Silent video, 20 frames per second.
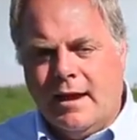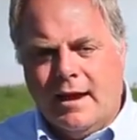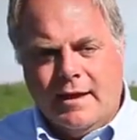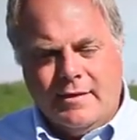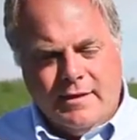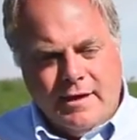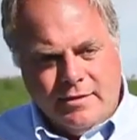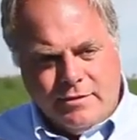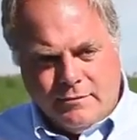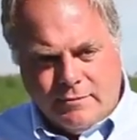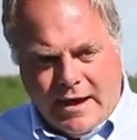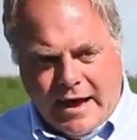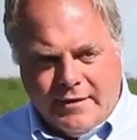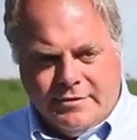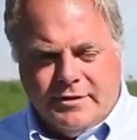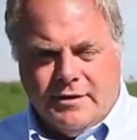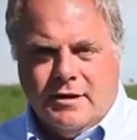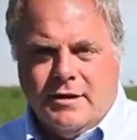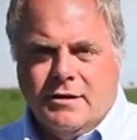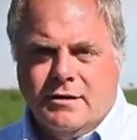And then throughout
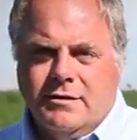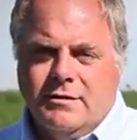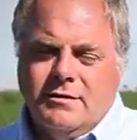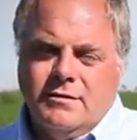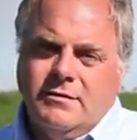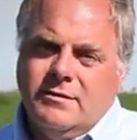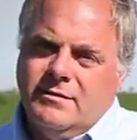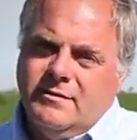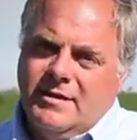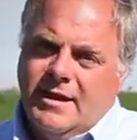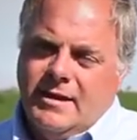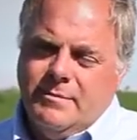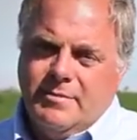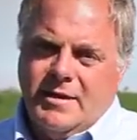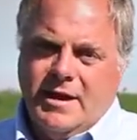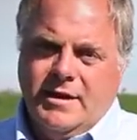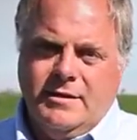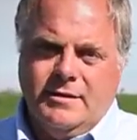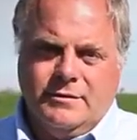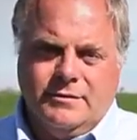the year, you can take
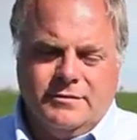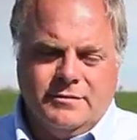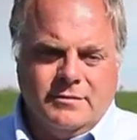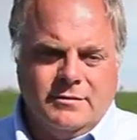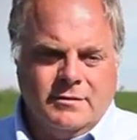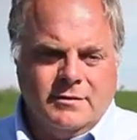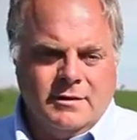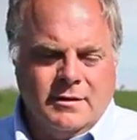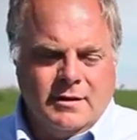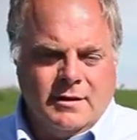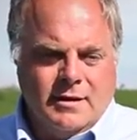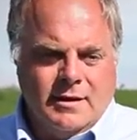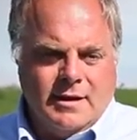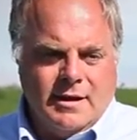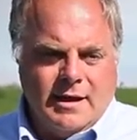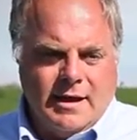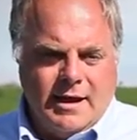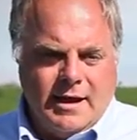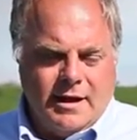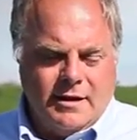petioles,
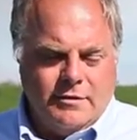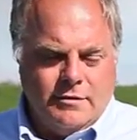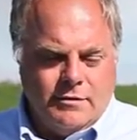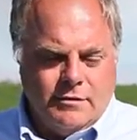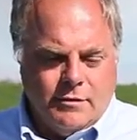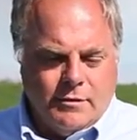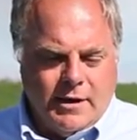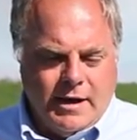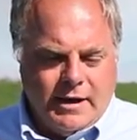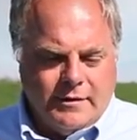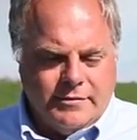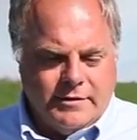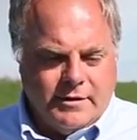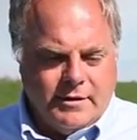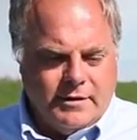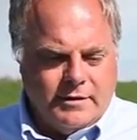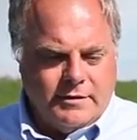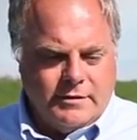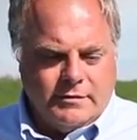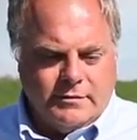and you go out
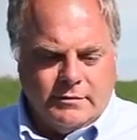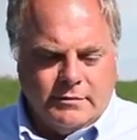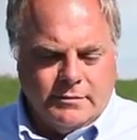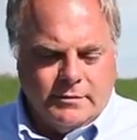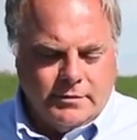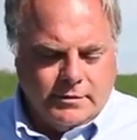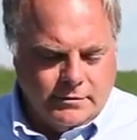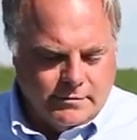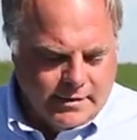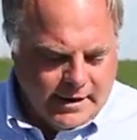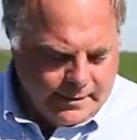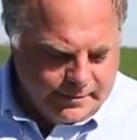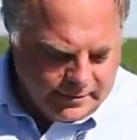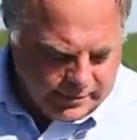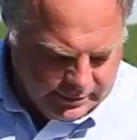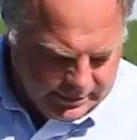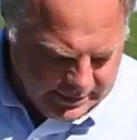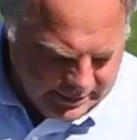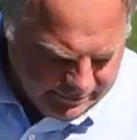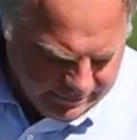there and you grab the
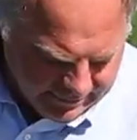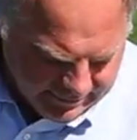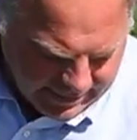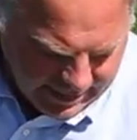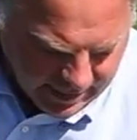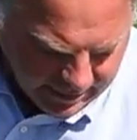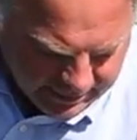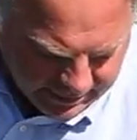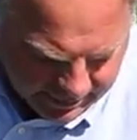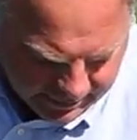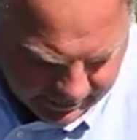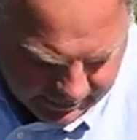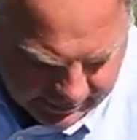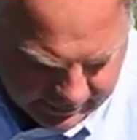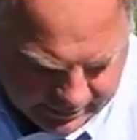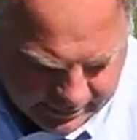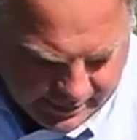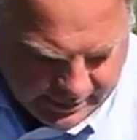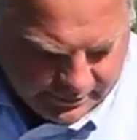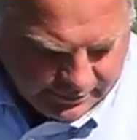leaf down here
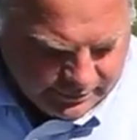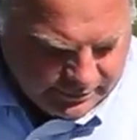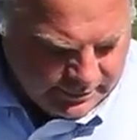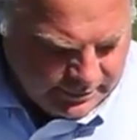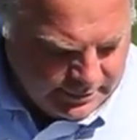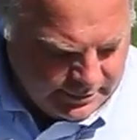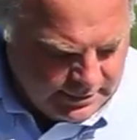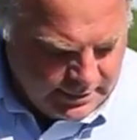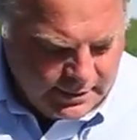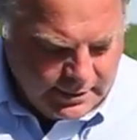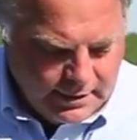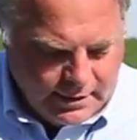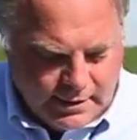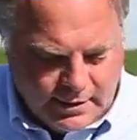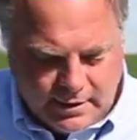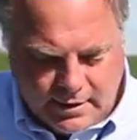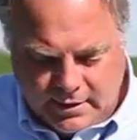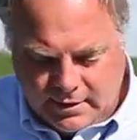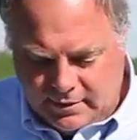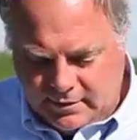like this,
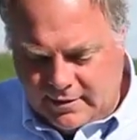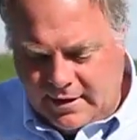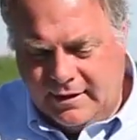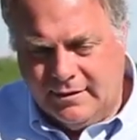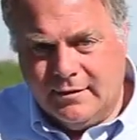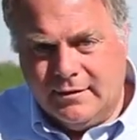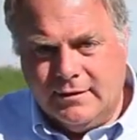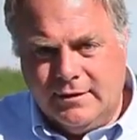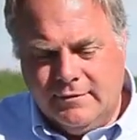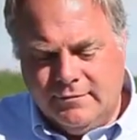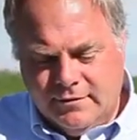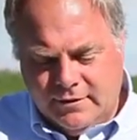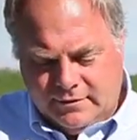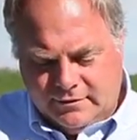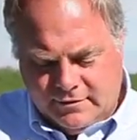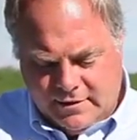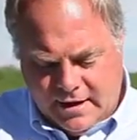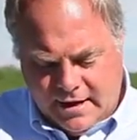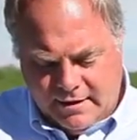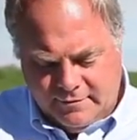and you take the
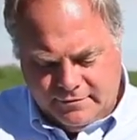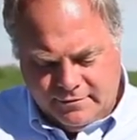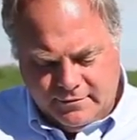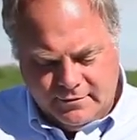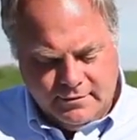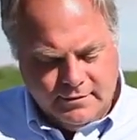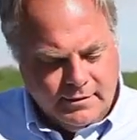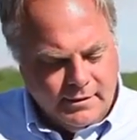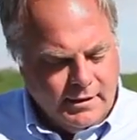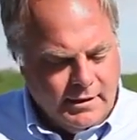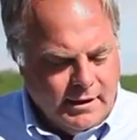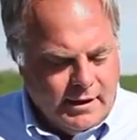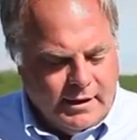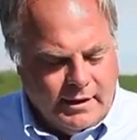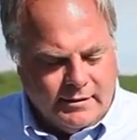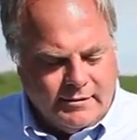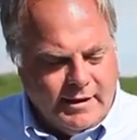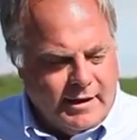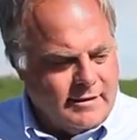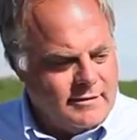leaflets off, and
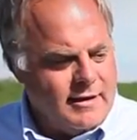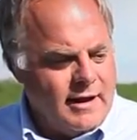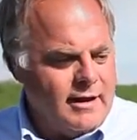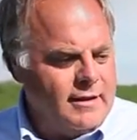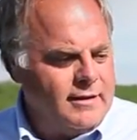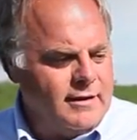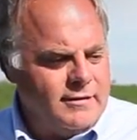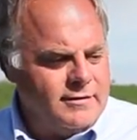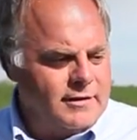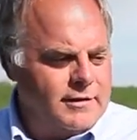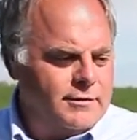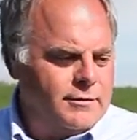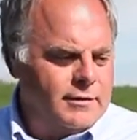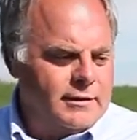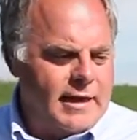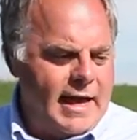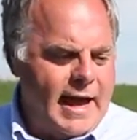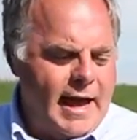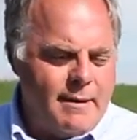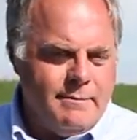you take 10 of these into a
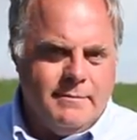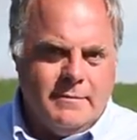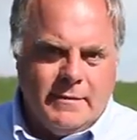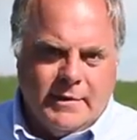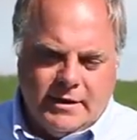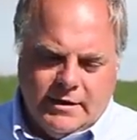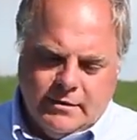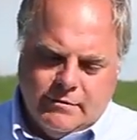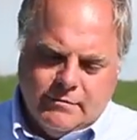lab, and he